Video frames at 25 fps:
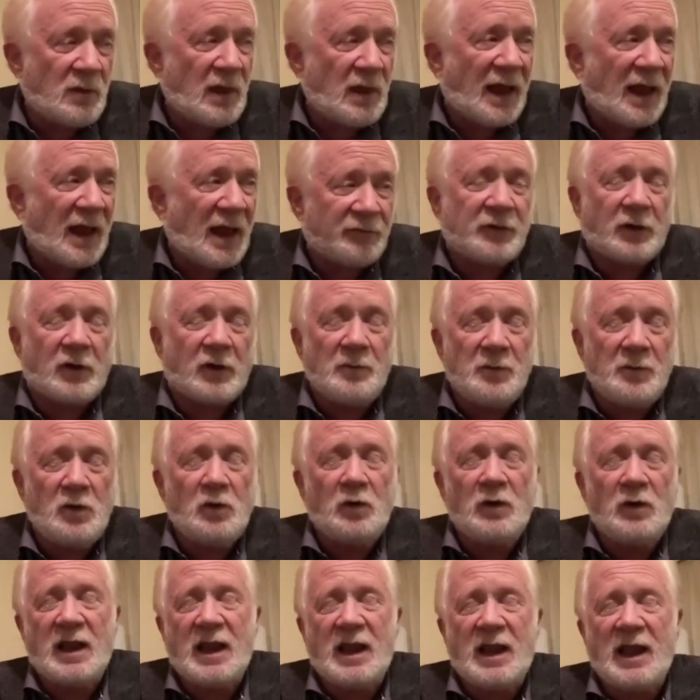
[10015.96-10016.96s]
have to
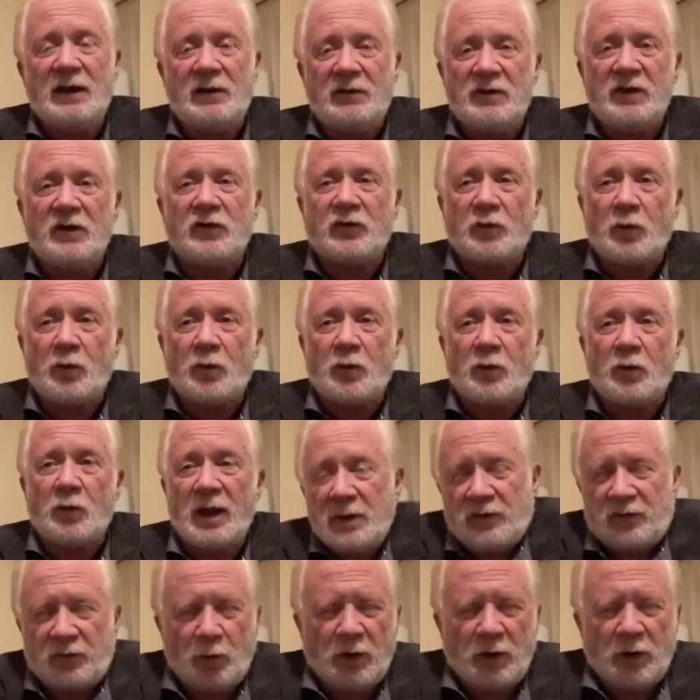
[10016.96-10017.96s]
communicate this way,
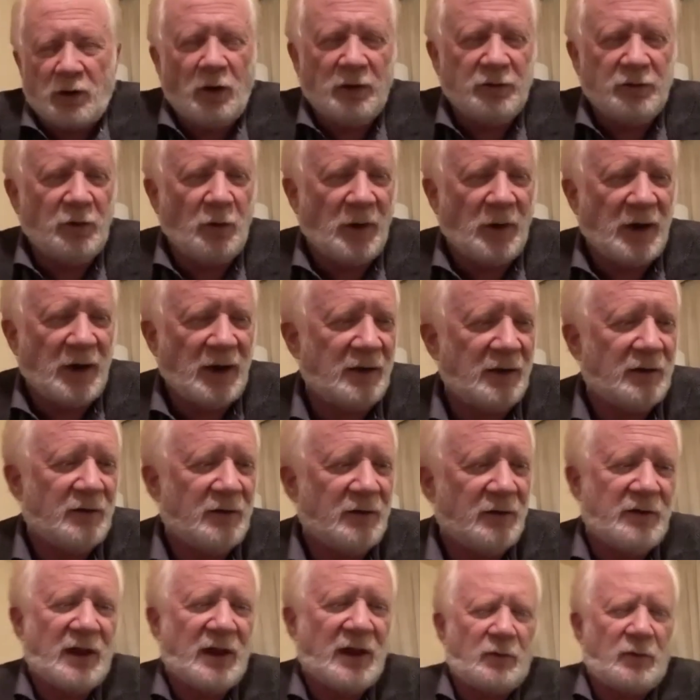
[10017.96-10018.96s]
because we're all doing
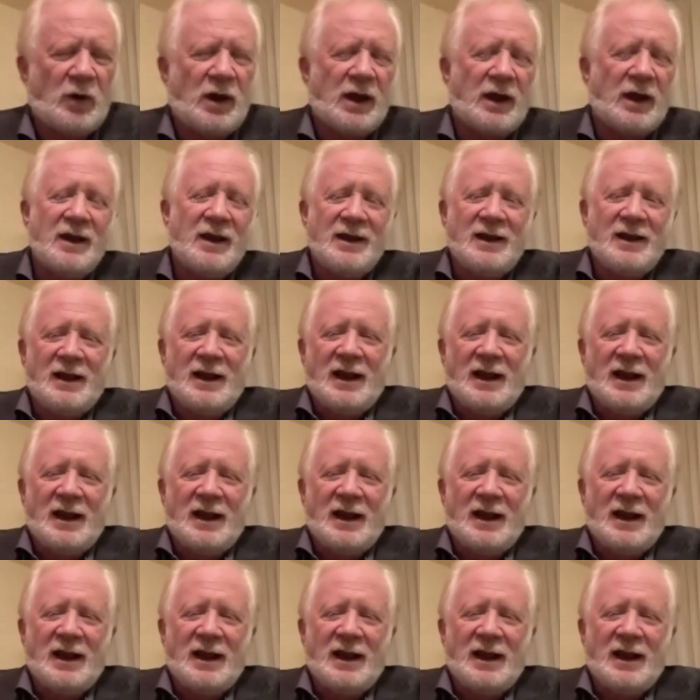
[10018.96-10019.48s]
it that way.